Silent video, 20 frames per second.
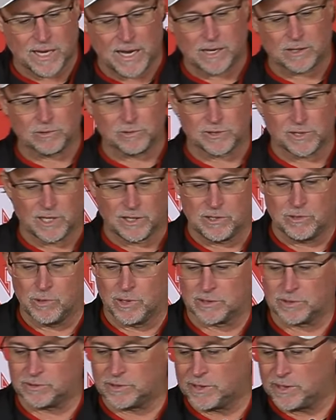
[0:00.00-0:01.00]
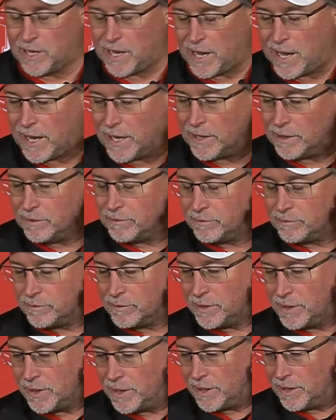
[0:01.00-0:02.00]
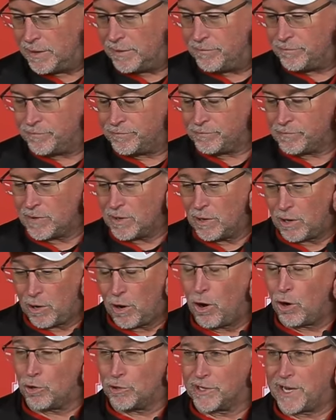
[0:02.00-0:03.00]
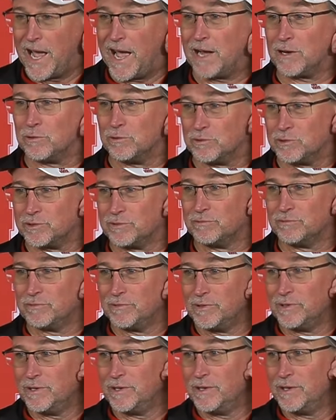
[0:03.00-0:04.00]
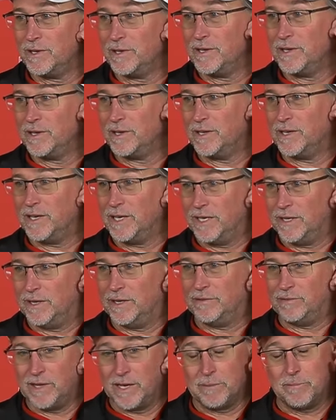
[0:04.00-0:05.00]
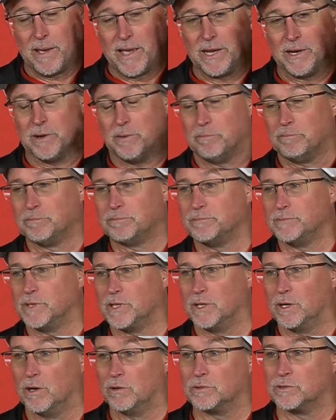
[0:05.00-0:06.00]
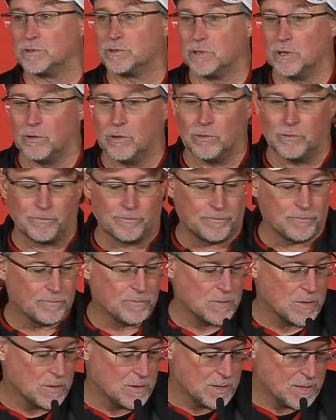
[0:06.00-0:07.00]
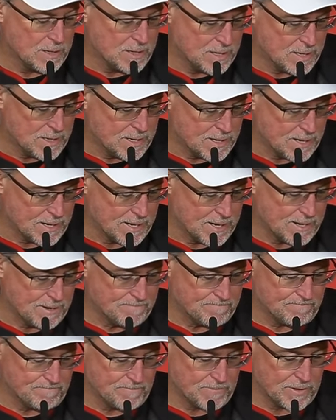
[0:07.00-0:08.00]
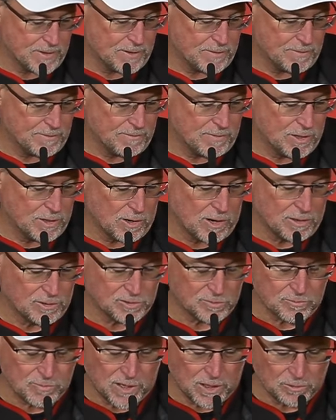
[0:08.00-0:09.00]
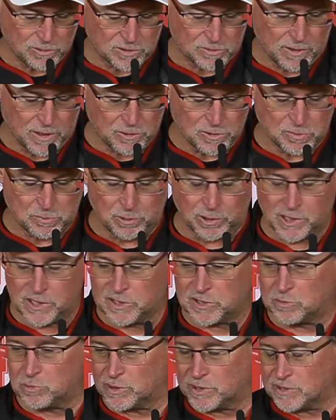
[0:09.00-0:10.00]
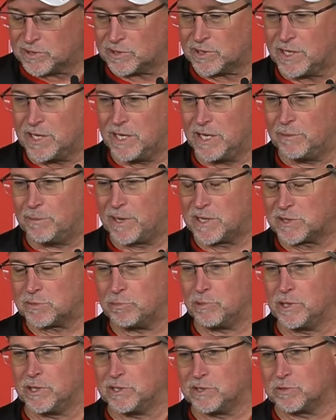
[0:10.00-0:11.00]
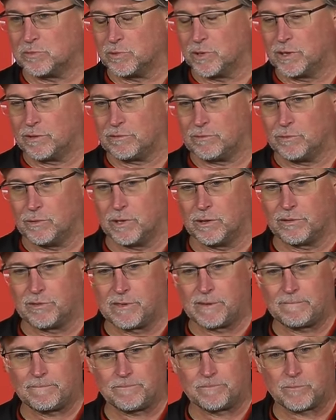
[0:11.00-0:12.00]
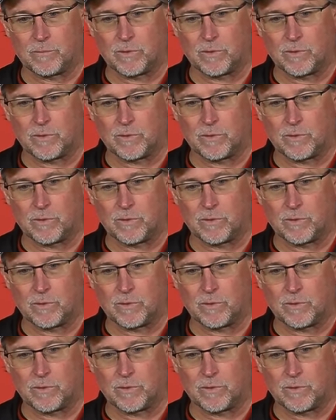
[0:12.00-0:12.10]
tackles that USC had are hard tackles, and they made them, you know. So, I was pleased with the scheme. I was pleased with